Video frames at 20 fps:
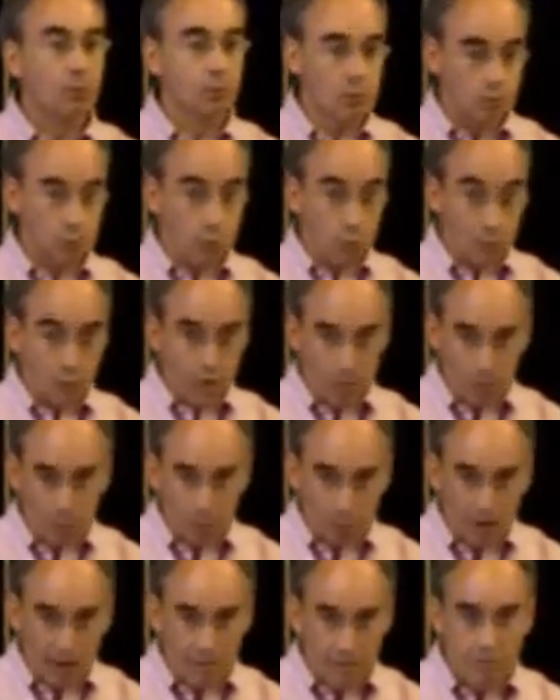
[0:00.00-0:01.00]
who will do
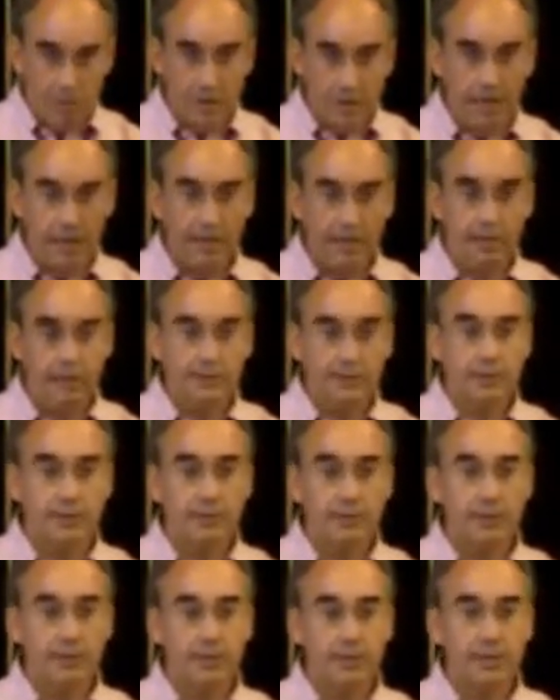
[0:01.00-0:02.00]
the right thing
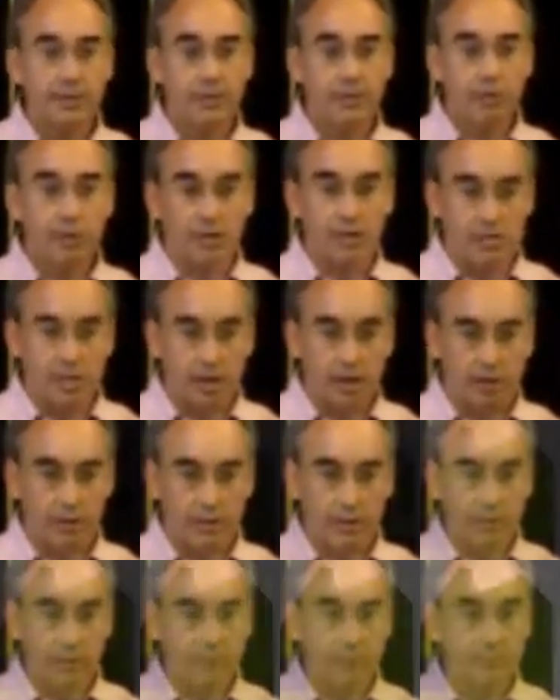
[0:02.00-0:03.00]
and who has
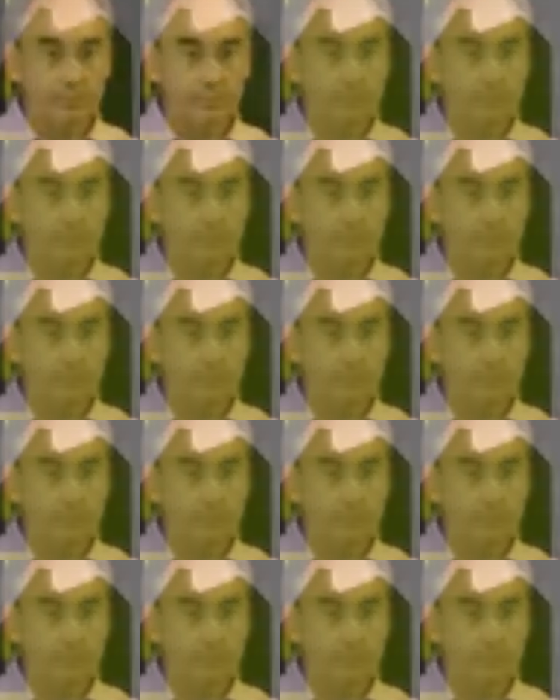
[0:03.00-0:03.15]
character.